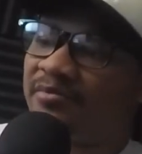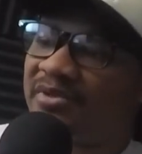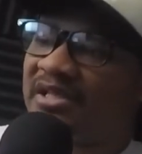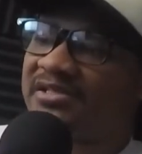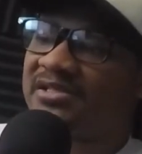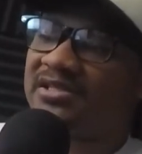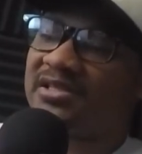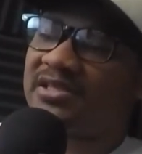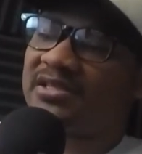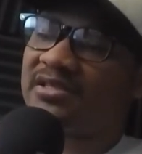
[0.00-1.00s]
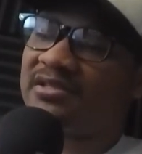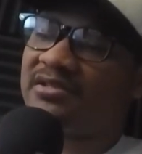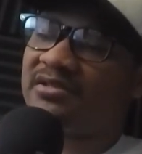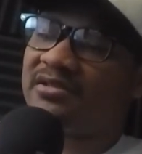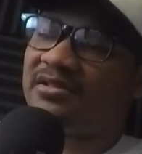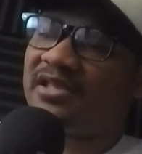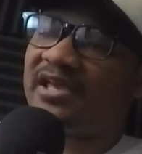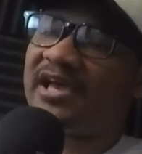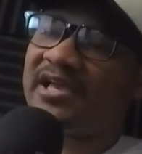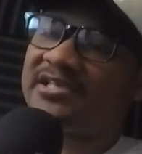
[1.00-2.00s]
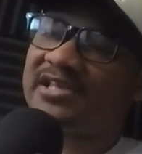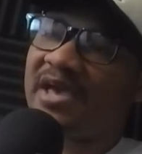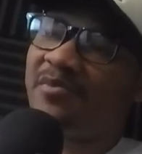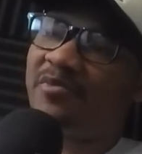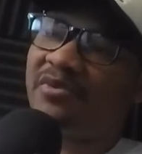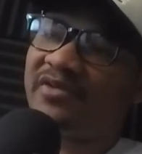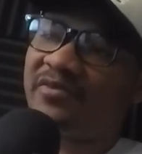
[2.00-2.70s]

that's he's capable of it.